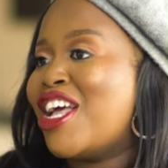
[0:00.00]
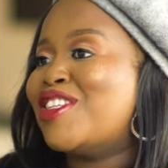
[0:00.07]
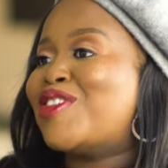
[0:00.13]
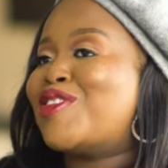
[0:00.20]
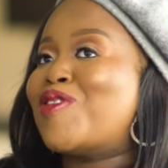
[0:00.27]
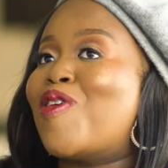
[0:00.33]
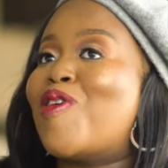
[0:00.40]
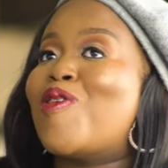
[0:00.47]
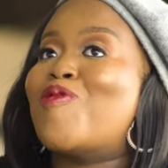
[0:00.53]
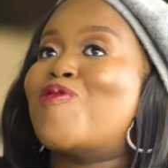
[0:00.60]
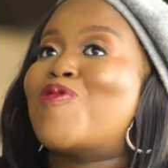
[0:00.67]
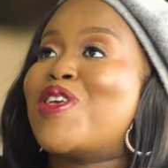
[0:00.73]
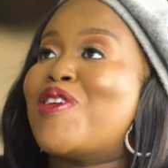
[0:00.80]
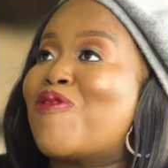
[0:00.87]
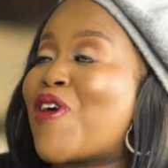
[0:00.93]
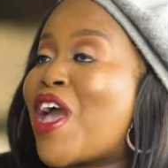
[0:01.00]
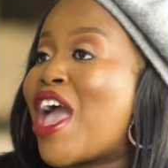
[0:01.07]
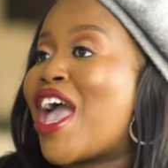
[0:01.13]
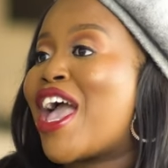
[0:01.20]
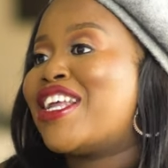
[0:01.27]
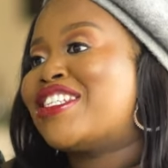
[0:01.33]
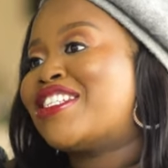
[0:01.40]
And so we've
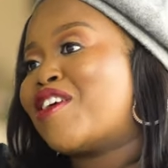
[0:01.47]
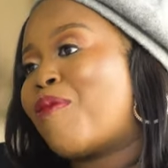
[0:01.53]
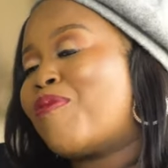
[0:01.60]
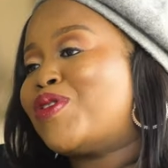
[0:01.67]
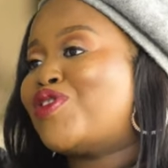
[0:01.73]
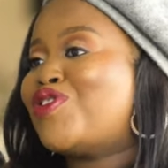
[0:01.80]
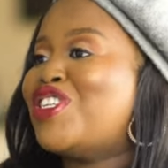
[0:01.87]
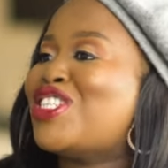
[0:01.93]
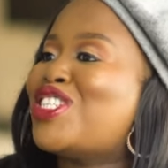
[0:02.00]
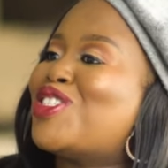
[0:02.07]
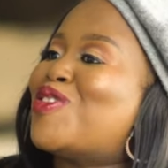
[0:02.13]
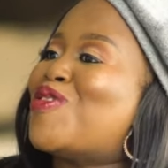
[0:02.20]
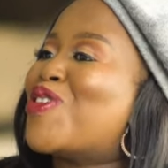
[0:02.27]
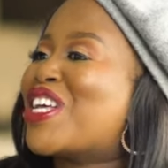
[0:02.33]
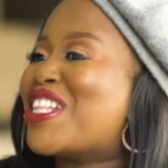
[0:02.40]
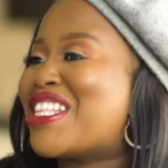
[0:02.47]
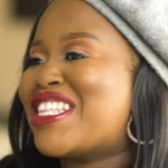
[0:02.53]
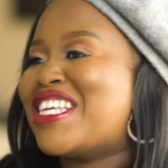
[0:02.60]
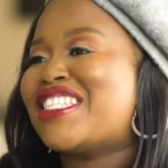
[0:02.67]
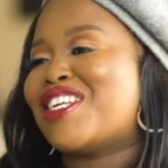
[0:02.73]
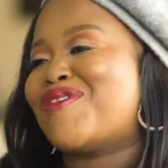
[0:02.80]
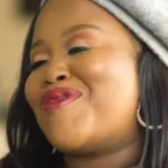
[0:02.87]
had the opportunity to look at the things